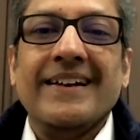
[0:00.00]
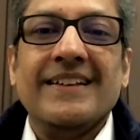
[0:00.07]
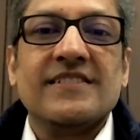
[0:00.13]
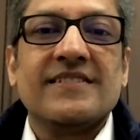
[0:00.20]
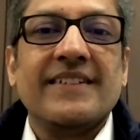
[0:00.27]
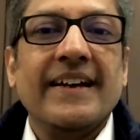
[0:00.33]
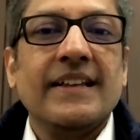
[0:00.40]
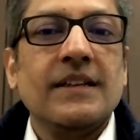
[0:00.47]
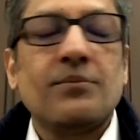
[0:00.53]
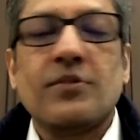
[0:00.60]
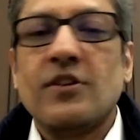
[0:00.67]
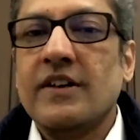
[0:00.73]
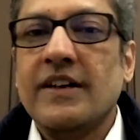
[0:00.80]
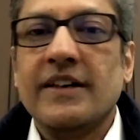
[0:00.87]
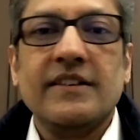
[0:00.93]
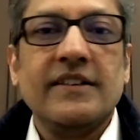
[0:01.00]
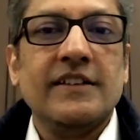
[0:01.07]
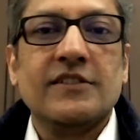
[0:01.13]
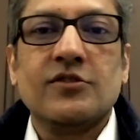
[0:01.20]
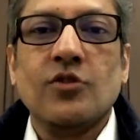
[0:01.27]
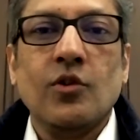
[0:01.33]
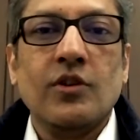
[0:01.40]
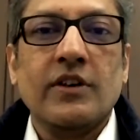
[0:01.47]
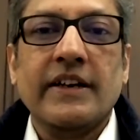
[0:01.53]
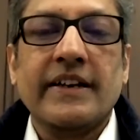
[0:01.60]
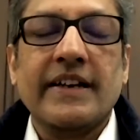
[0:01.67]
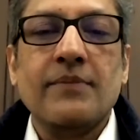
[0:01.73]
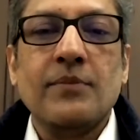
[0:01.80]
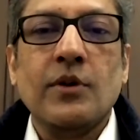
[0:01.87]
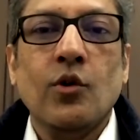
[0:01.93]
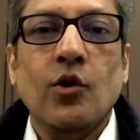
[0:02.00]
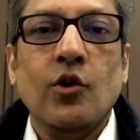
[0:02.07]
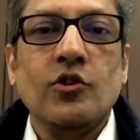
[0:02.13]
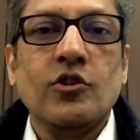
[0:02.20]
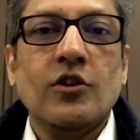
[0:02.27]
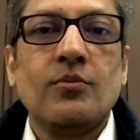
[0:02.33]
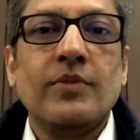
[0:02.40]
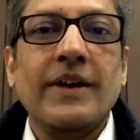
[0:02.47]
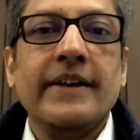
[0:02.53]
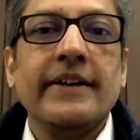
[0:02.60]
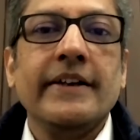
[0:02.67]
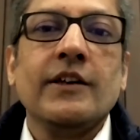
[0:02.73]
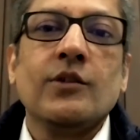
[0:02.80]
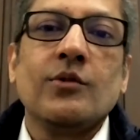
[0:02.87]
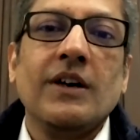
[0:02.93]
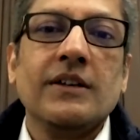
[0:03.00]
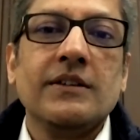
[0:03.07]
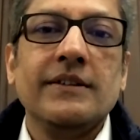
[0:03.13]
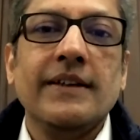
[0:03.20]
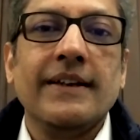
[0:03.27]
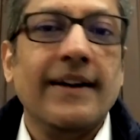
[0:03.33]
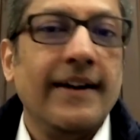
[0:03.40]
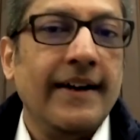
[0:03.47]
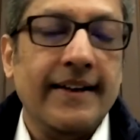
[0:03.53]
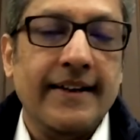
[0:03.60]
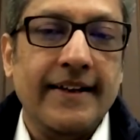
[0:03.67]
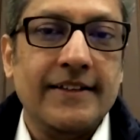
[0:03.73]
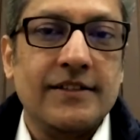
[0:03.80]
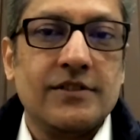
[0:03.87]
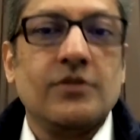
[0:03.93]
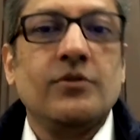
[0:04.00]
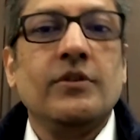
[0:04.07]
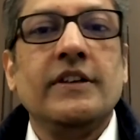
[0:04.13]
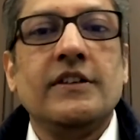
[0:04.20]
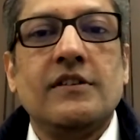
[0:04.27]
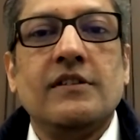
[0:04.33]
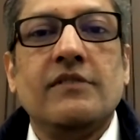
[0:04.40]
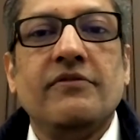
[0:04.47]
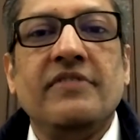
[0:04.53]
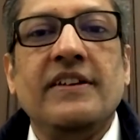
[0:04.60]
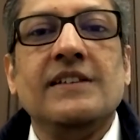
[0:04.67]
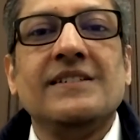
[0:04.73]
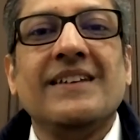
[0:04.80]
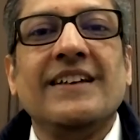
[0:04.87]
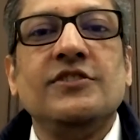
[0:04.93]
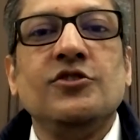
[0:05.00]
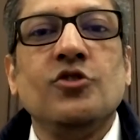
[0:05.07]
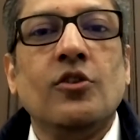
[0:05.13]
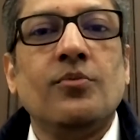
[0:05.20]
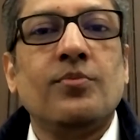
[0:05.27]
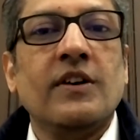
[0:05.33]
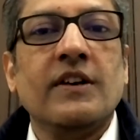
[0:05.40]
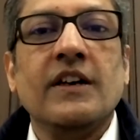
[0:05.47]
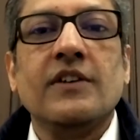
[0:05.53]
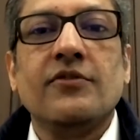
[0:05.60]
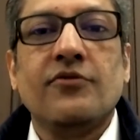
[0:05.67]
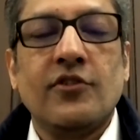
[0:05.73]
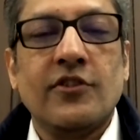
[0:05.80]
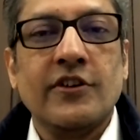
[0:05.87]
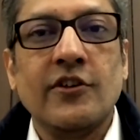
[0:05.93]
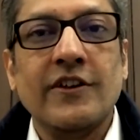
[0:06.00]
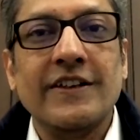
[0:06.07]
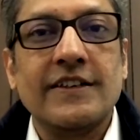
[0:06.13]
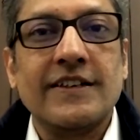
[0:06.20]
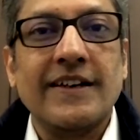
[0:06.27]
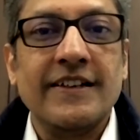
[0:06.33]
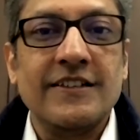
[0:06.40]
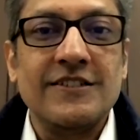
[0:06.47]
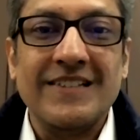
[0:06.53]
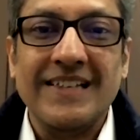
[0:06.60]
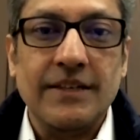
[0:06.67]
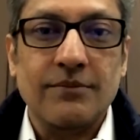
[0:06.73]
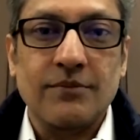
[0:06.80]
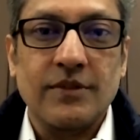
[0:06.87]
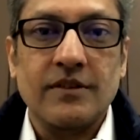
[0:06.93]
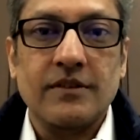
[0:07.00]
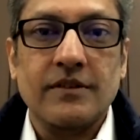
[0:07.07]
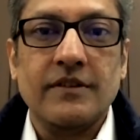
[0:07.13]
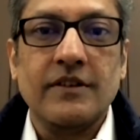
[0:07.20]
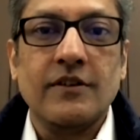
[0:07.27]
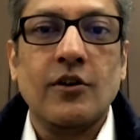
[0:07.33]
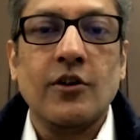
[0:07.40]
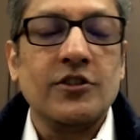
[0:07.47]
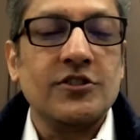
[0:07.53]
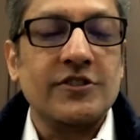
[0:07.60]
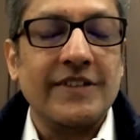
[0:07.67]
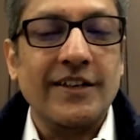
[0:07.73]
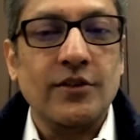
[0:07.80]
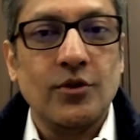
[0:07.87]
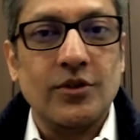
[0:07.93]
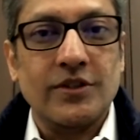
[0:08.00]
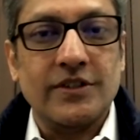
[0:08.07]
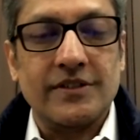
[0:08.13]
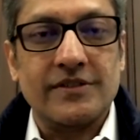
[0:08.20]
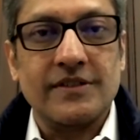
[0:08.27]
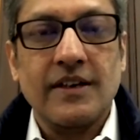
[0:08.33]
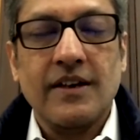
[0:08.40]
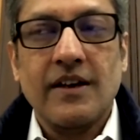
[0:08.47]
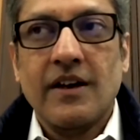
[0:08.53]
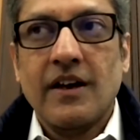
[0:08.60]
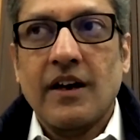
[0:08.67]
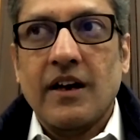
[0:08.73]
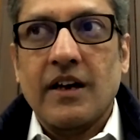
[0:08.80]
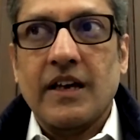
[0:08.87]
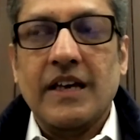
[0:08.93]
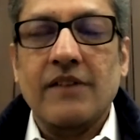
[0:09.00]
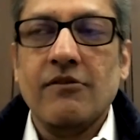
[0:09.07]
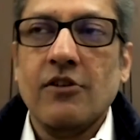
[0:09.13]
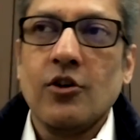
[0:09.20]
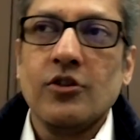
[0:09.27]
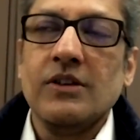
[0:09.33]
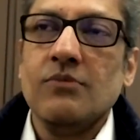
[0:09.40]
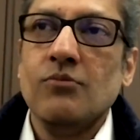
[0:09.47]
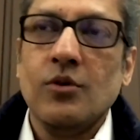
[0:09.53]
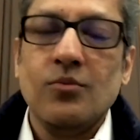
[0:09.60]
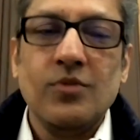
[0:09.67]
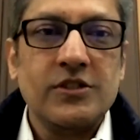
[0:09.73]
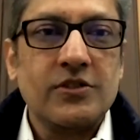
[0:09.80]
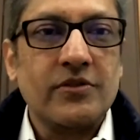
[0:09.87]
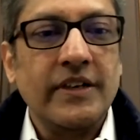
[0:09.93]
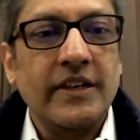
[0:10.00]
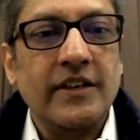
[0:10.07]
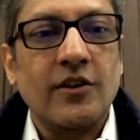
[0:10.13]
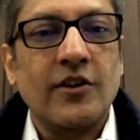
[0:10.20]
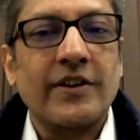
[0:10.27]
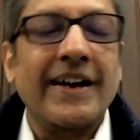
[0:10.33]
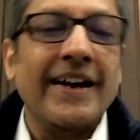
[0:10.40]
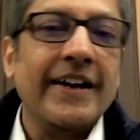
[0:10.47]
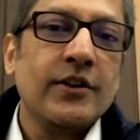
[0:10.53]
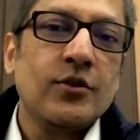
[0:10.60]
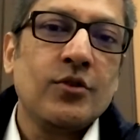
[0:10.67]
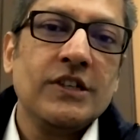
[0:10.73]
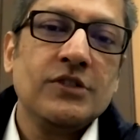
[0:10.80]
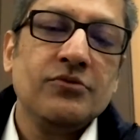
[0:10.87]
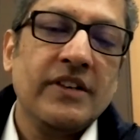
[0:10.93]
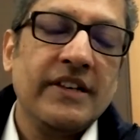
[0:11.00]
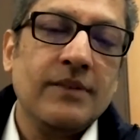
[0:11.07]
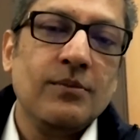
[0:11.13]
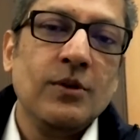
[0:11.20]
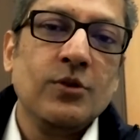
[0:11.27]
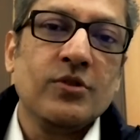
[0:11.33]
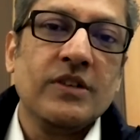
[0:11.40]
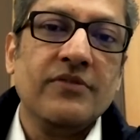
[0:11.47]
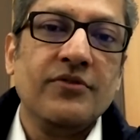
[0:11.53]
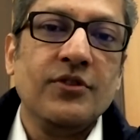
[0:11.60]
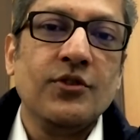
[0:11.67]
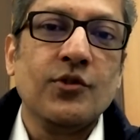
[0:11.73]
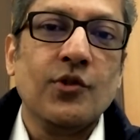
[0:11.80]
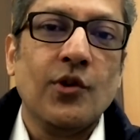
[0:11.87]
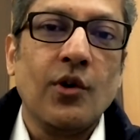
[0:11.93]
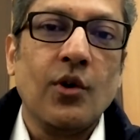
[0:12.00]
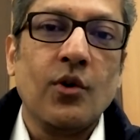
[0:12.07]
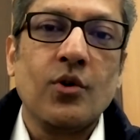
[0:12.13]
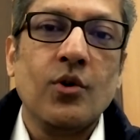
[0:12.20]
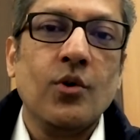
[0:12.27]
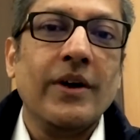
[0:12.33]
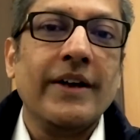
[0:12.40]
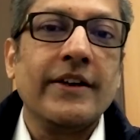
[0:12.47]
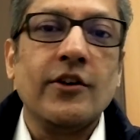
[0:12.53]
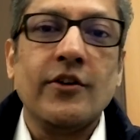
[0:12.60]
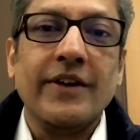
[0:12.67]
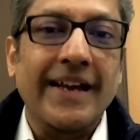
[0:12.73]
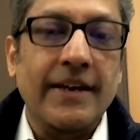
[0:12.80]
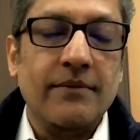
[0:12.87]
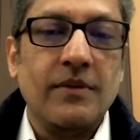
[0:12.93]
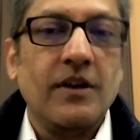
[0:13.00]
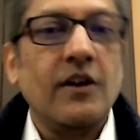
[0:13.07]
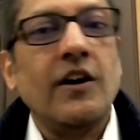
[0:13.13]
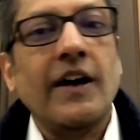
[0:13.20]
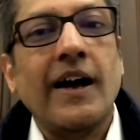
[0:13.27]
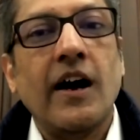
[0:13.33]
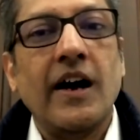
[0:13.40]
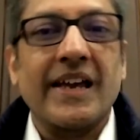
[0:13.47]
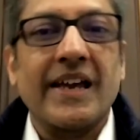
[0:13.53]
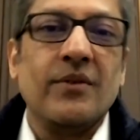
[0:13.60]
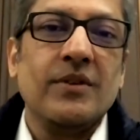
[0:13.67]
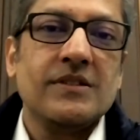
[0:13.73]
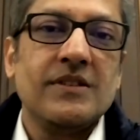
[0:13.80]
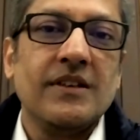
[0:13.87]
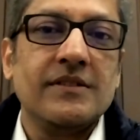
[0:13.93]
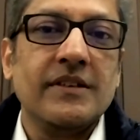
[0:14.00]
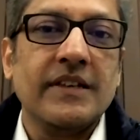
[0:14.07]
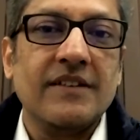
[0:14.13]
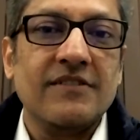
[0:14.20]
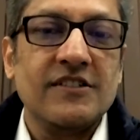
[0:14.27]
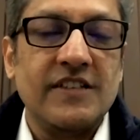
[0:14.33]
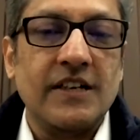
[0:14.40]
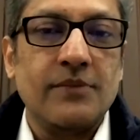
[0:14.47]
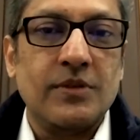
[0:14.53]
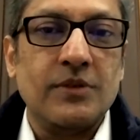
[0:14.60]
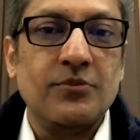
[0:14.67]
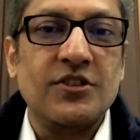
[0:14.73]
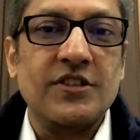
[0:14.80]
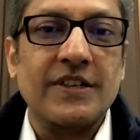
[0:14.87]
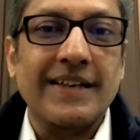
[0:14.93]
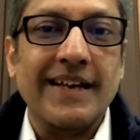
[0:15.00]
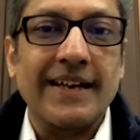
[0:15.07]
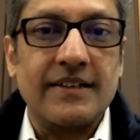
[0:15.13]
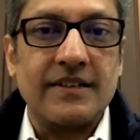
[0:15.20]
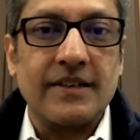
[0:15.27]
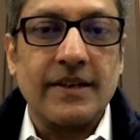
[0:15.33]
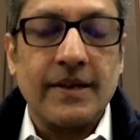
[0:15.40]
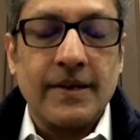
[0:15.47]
inside the product, it can be all your branding rather than Hylyt. So it feels as your product for your entire team, all your stakeholders. Even on the mobile screen, on Androids, we are able to give you your logo and your name. iOS doesn't give us that permission yet.